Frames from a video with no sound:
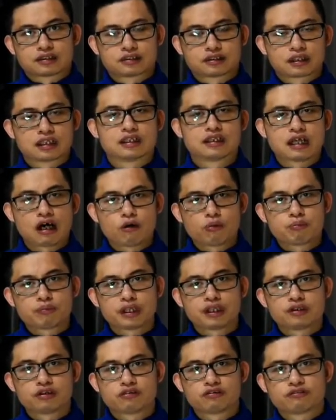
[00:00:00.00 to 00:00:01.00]
allowed
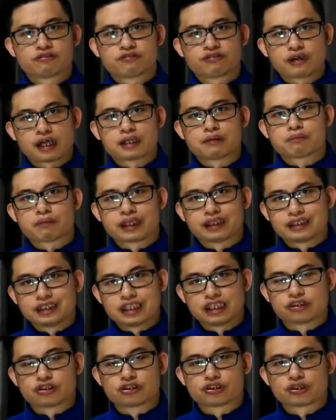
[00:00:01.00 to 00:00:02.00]
me to find my
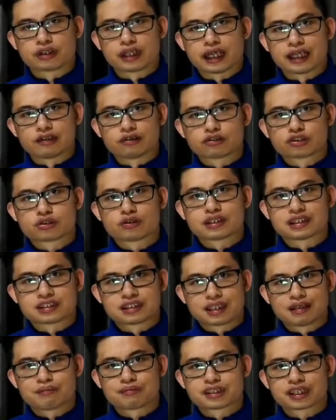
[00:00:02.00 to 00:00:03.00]
niche, and also at the
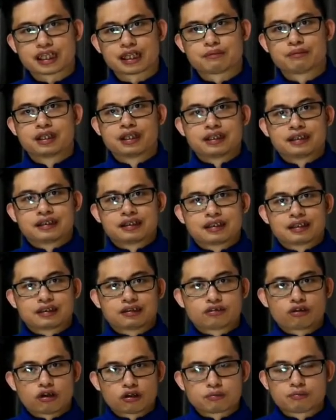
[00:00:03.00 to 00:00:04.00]
same time
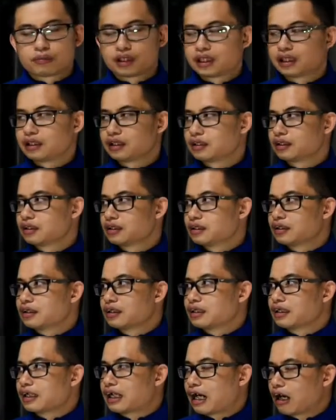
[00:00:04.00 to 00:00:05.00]
taught me
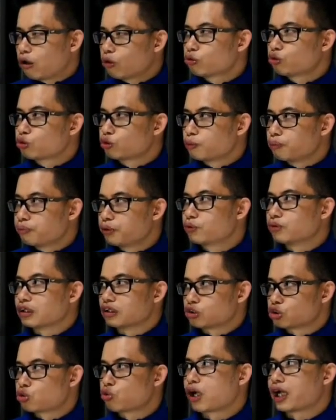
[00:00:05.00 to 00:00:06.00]
how to build a
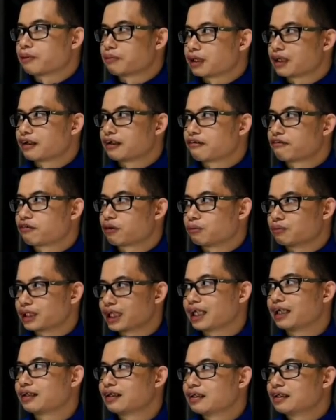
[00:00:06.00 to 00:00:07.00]
tribe from
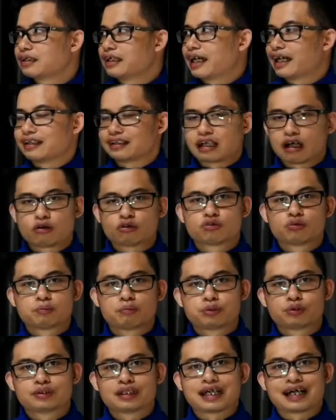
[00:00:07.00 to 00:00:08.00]
there, and how to
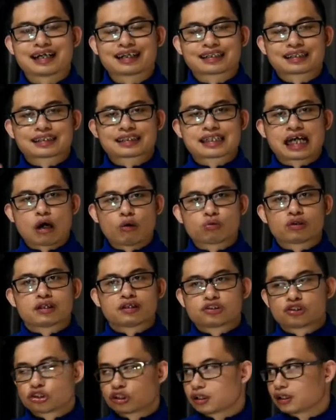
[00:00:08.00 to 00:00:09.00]
build a
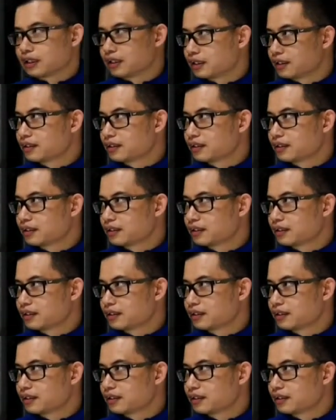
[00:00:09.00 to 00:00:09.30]
culture.